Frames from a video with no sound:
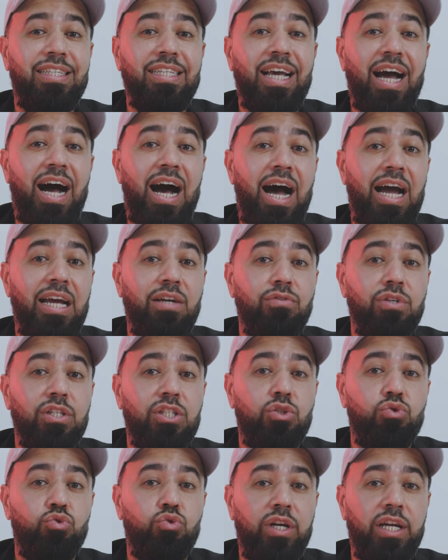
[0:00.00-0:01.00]
the
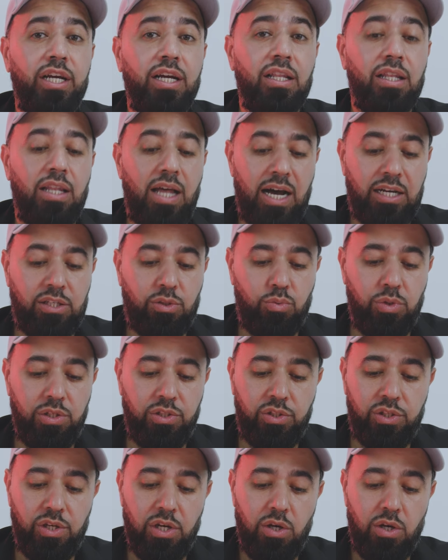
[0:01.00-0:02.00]
iris ring lock switch,